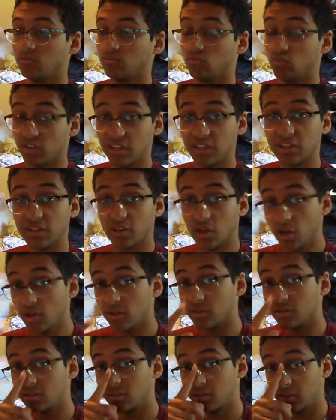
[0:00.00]
really
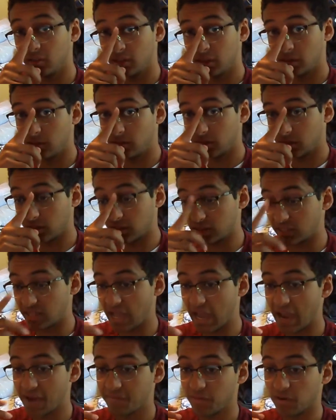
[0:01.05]
good because they
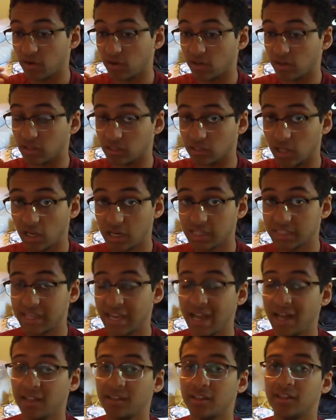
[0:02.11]
have a lot of
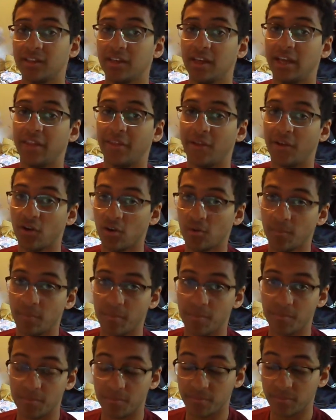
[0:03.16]
talent and
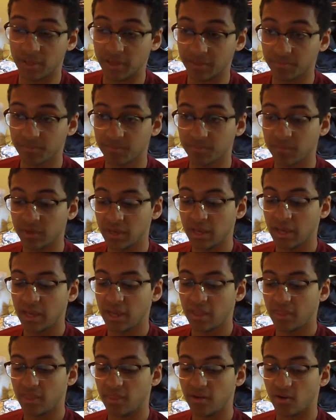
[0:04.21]
like
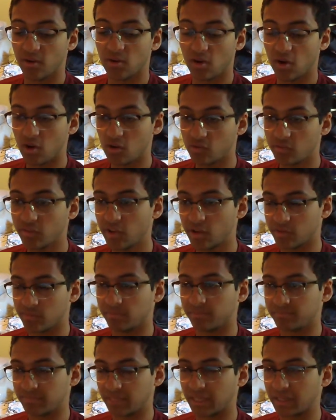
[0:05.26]
they're all their
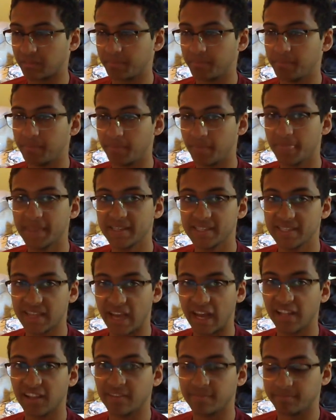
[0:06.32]
like
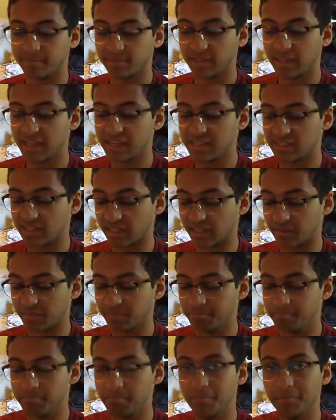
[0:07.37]
style of plays like
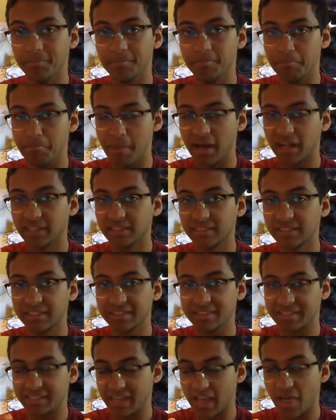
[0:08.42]

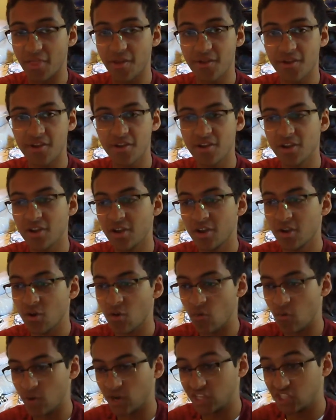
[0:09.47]
melding together,
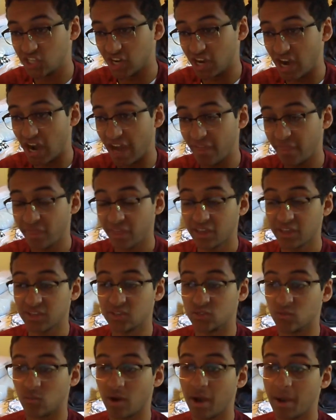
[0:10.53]
which I think
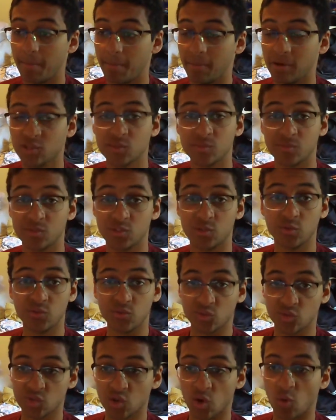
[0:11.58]
is why Belgium is doing
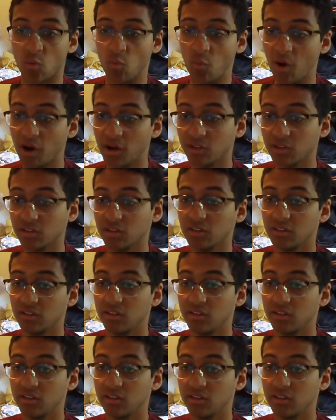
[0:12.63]
so well.